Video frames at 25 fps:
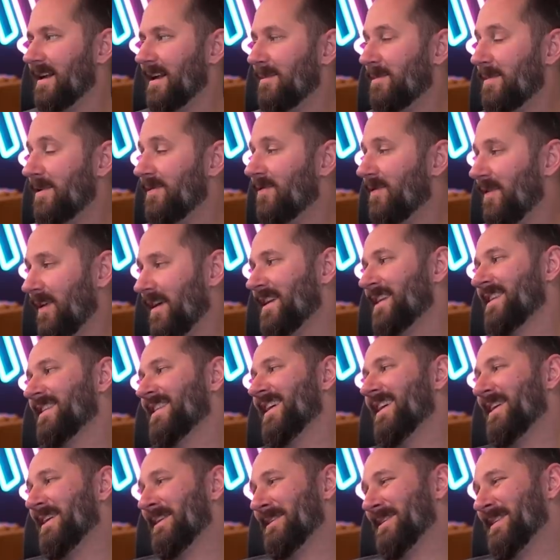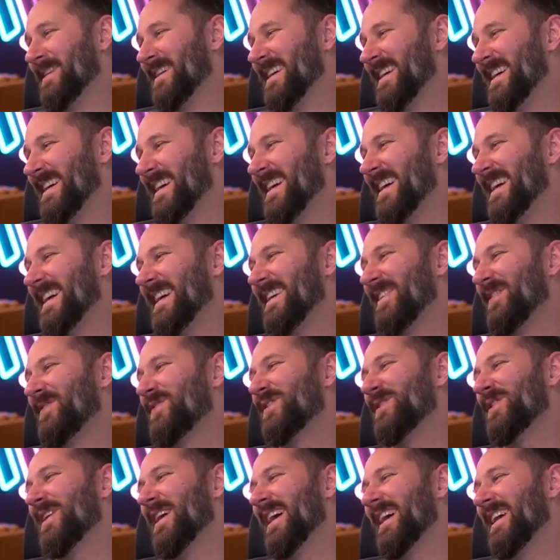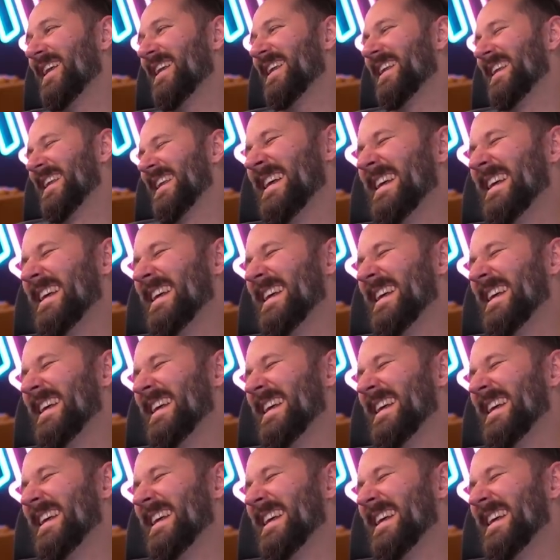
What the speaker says: It'd be funny though if you had,